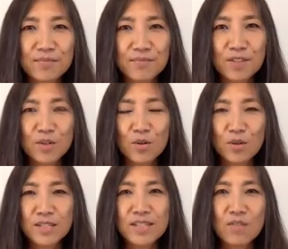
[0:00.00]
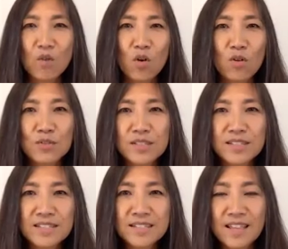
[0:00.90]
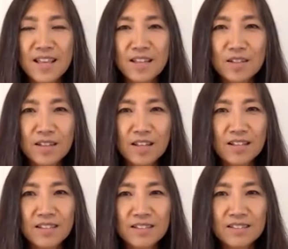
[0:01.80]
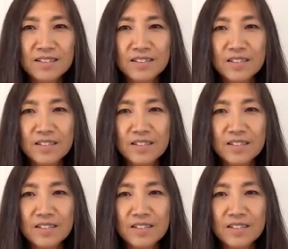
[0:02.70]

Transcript: you know, it's evolved since then. And